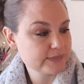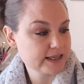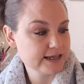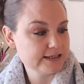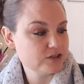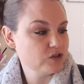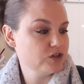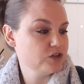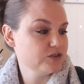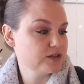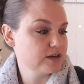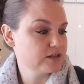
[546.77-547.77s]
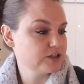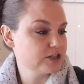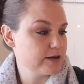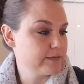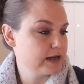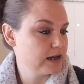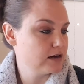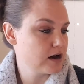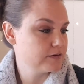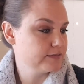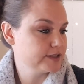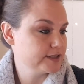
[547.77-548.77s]
I guess you can use it on your stomach and
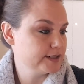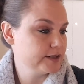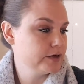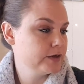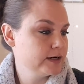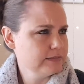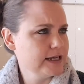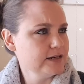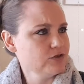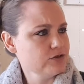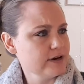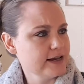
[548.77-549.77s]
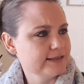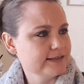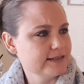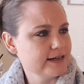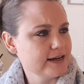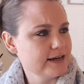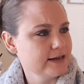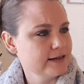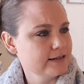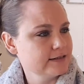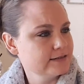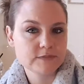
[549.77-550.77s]
arms too. Interesting.
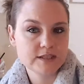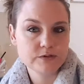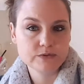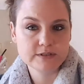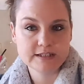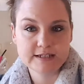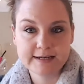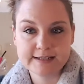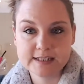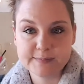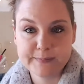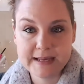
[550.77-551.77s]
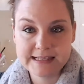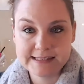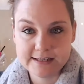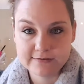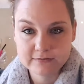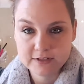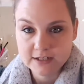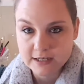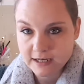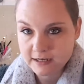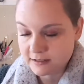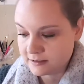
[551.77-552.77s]
Ooh, it's an expensive
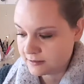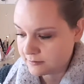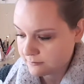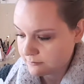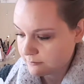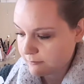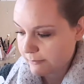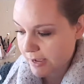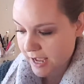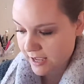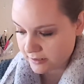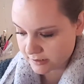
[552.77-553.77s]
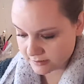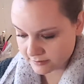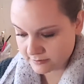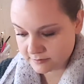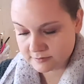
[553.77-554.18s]
looking bottle.